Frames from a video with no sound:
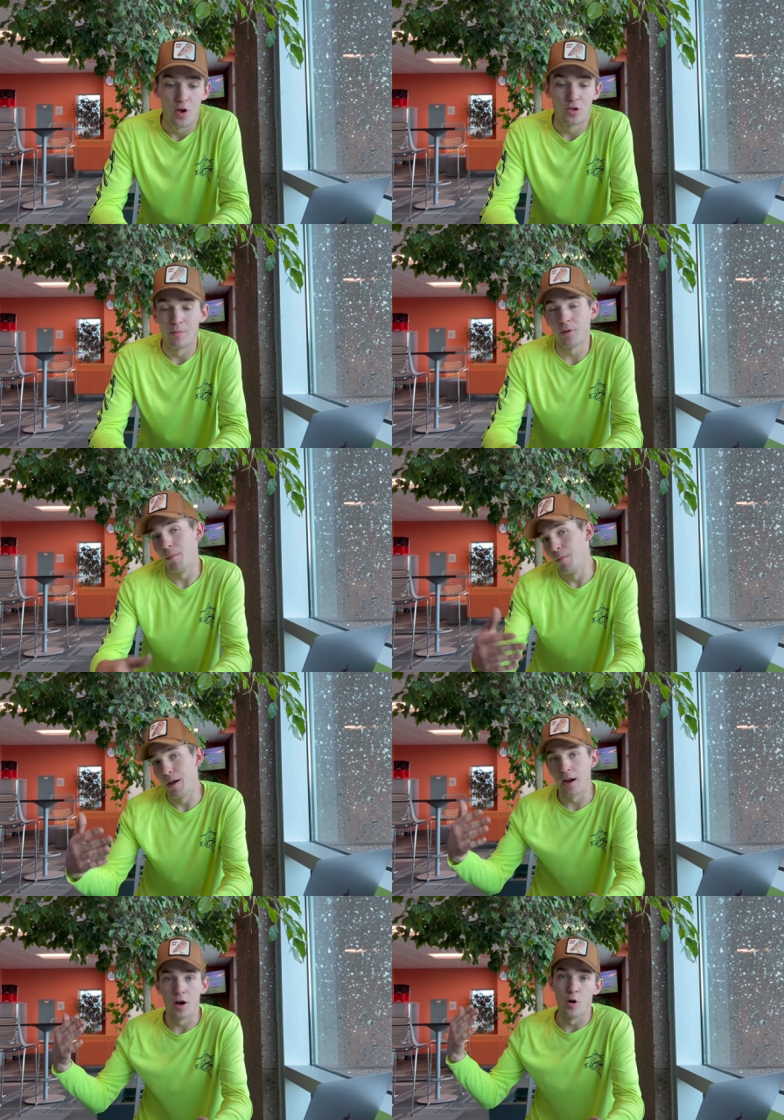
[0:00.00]
So I'm coming
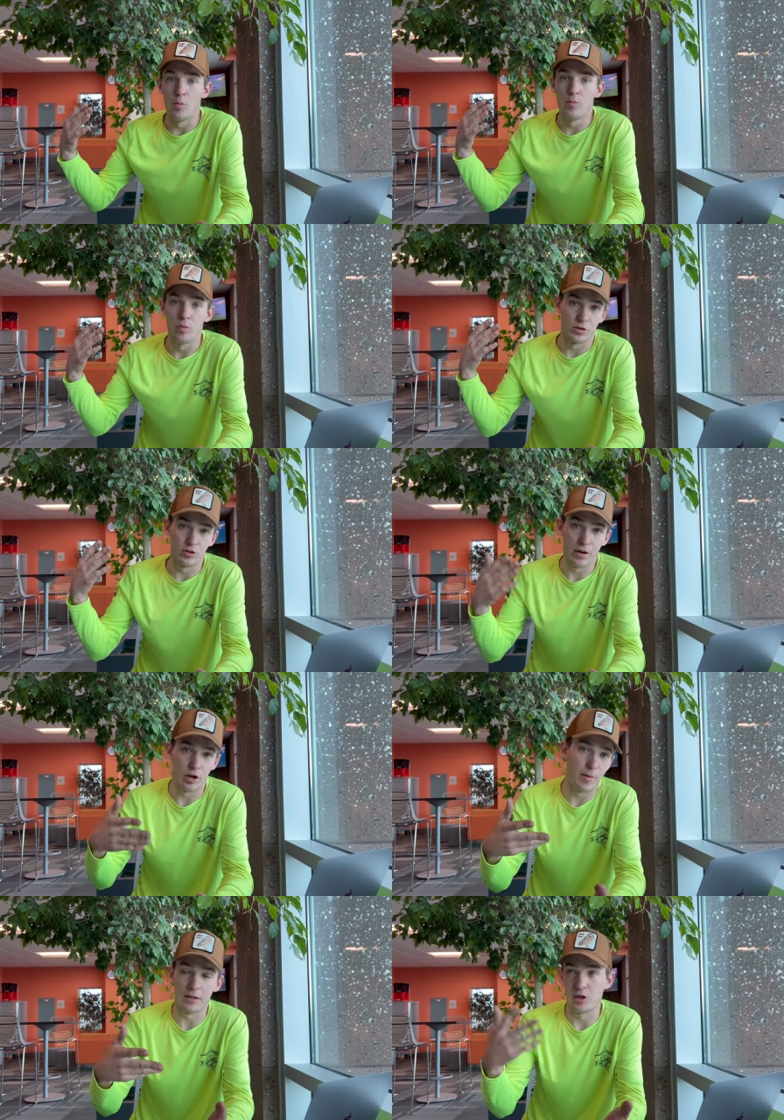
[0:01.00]
back home with the trailer
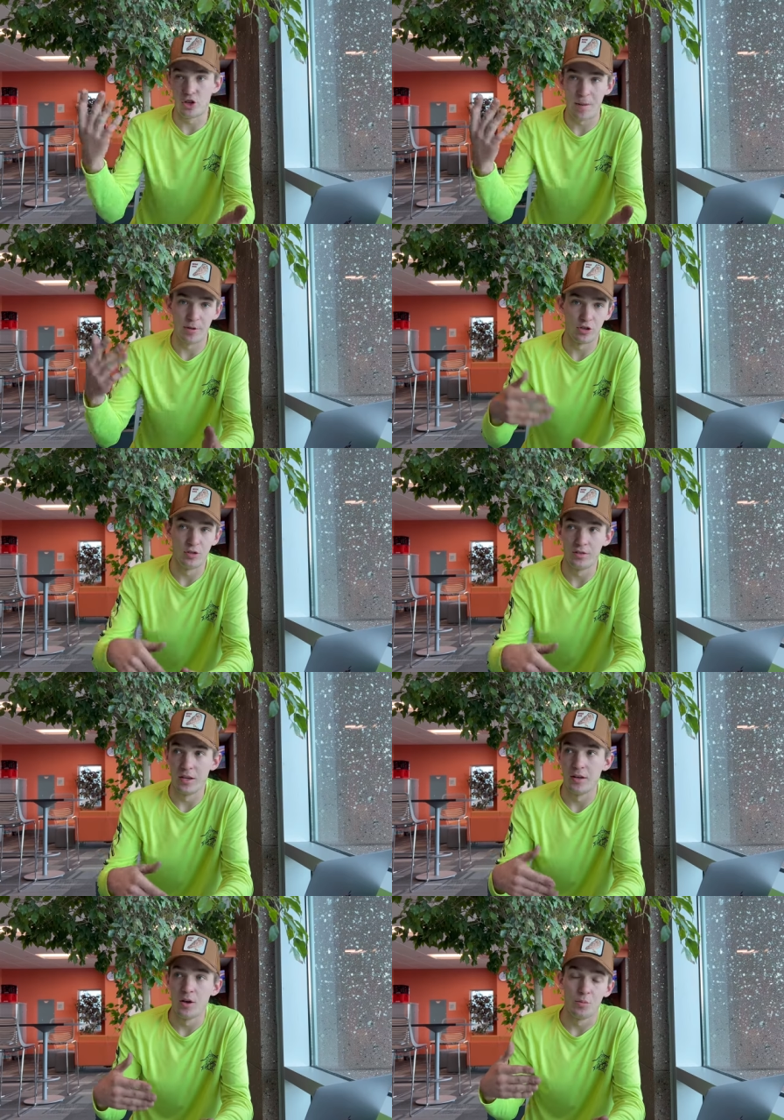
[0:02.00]
back to the shop, I should
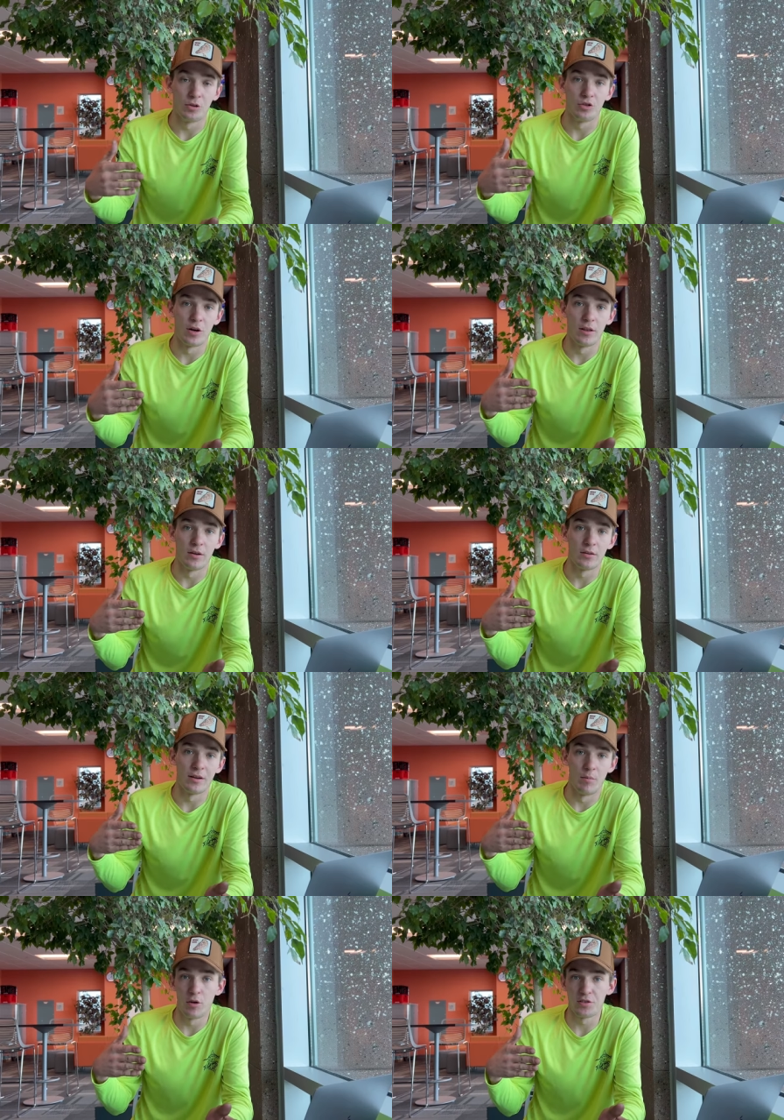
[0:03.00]
say, with the trailer to
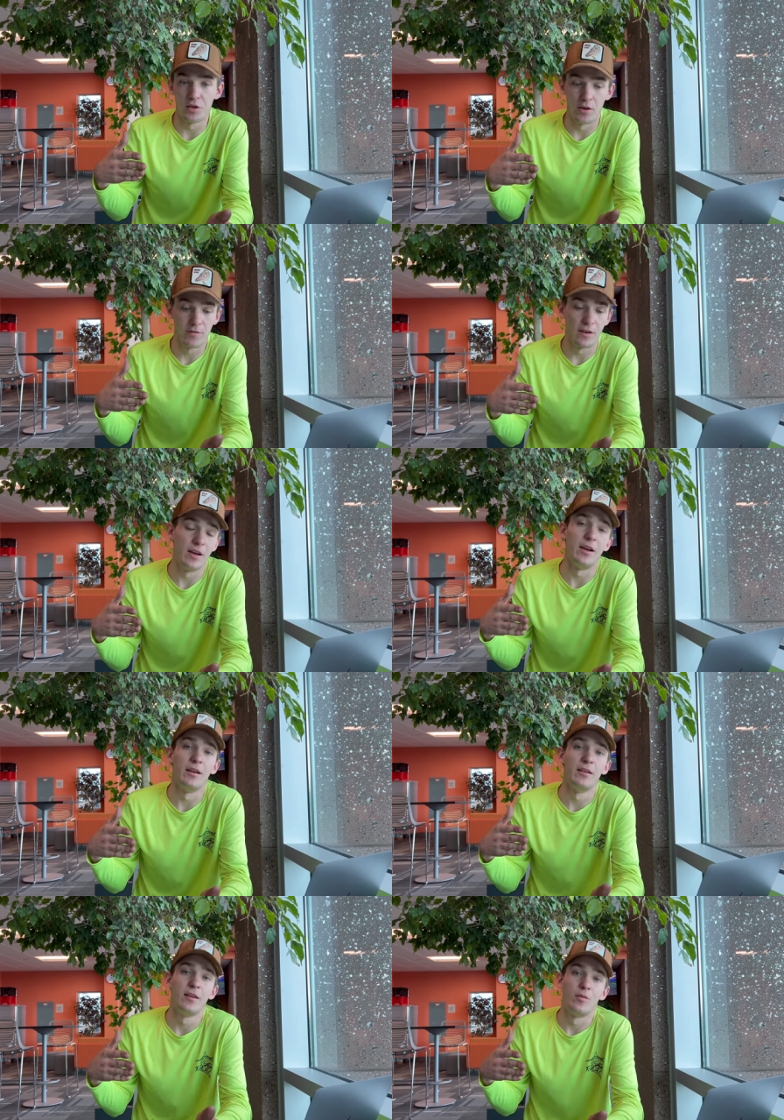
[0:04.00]
get more stuff. And
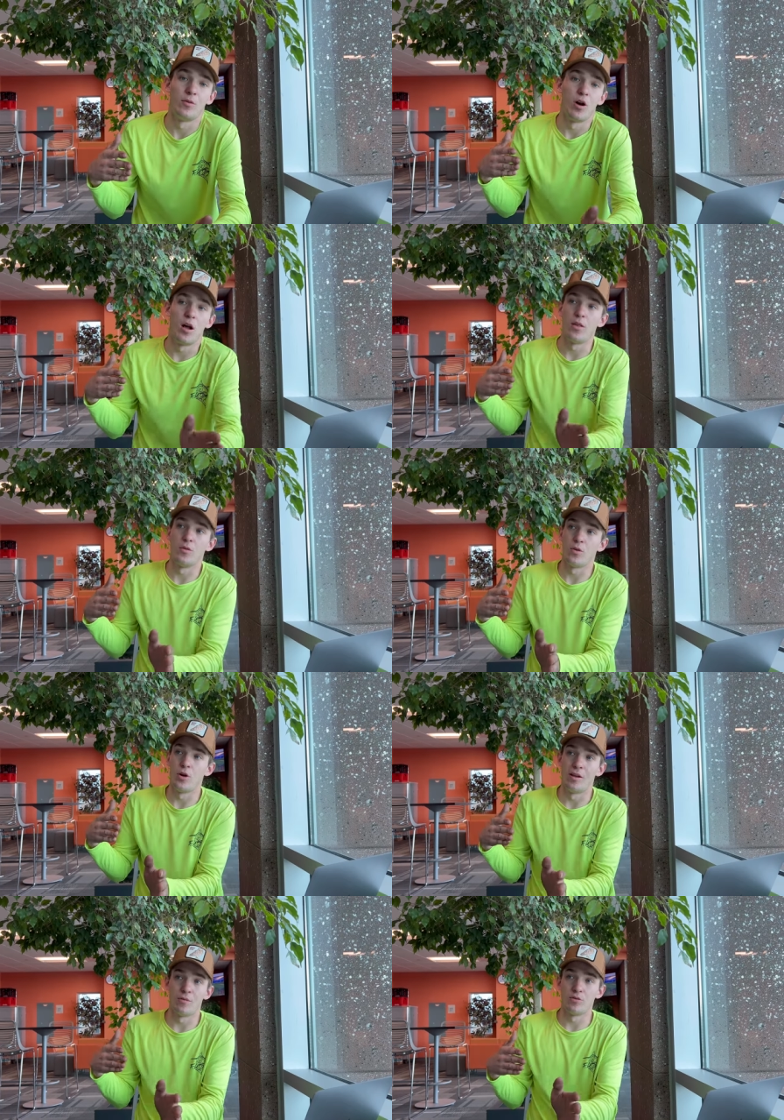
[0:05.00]
we're all on the
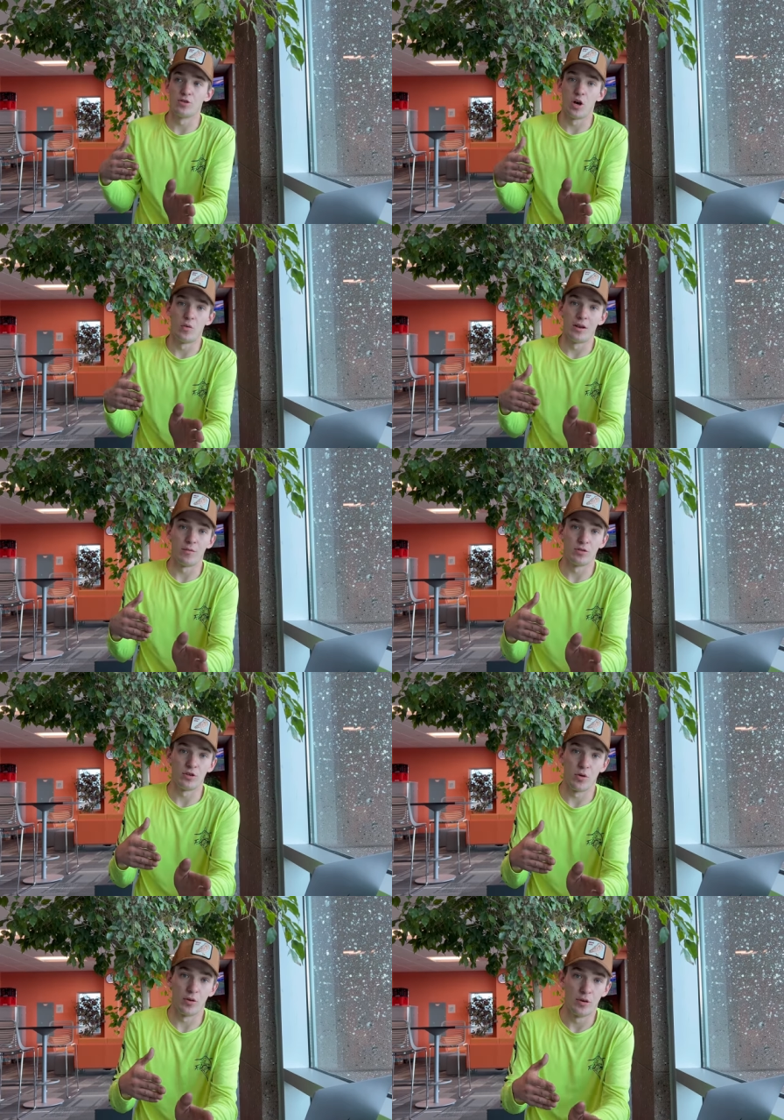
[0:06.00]
road. Everyone's going. Everyone's
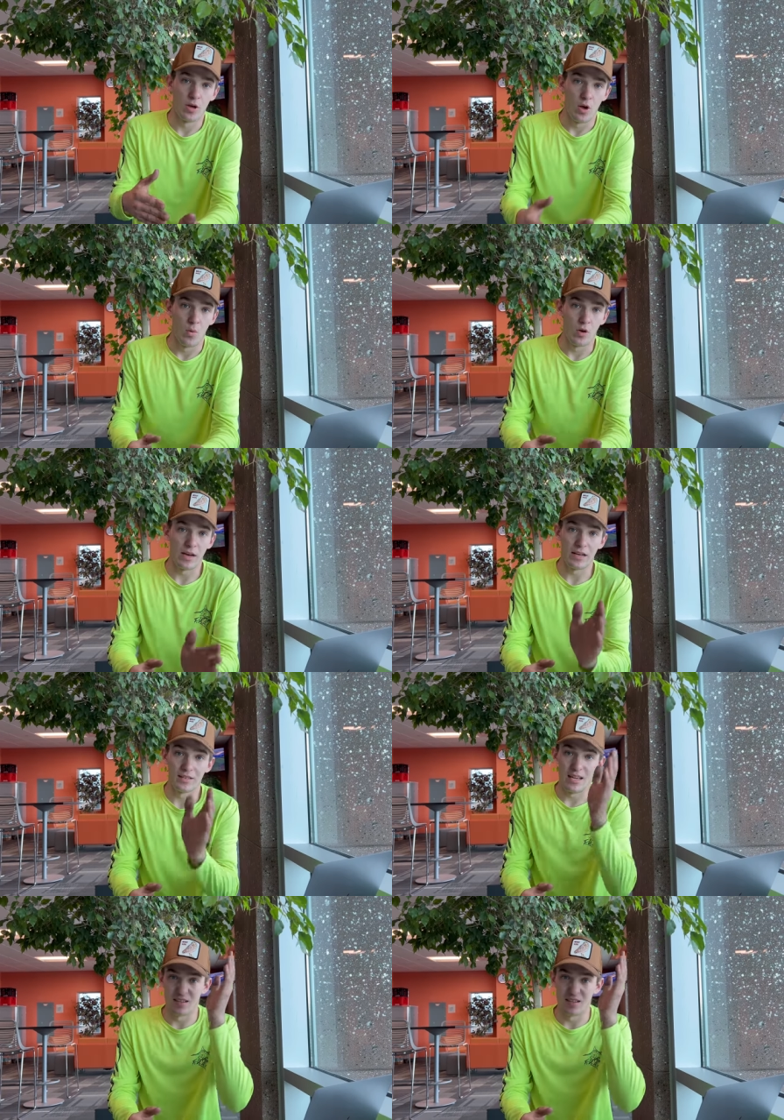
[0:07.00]
going. One guy decides to